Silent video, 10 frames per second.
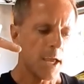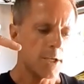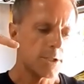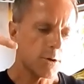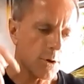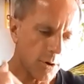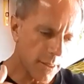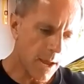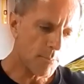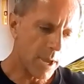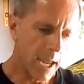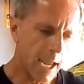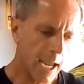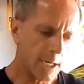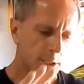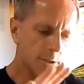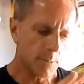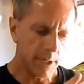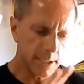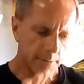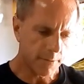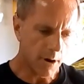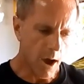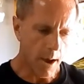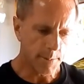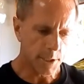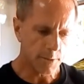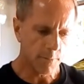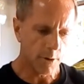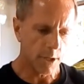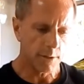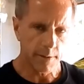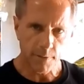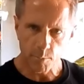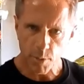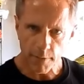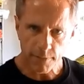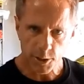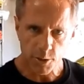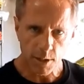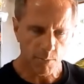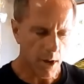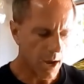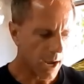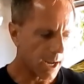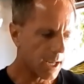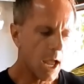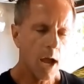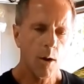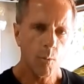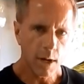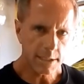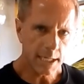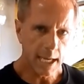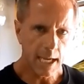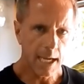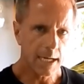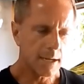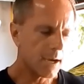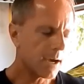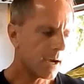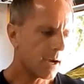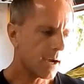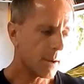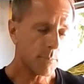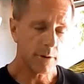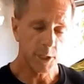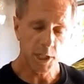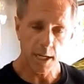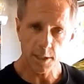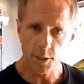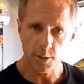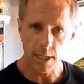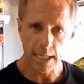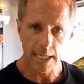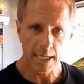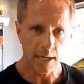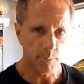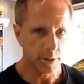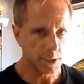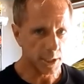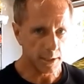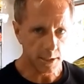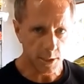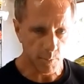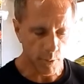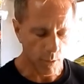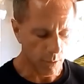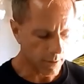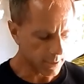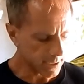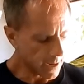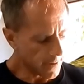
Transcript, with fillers: So go to that page, there'll be different options for you, different buffers you can buy. Once again, I uh, appreciate you tuning in, I appreciate the support.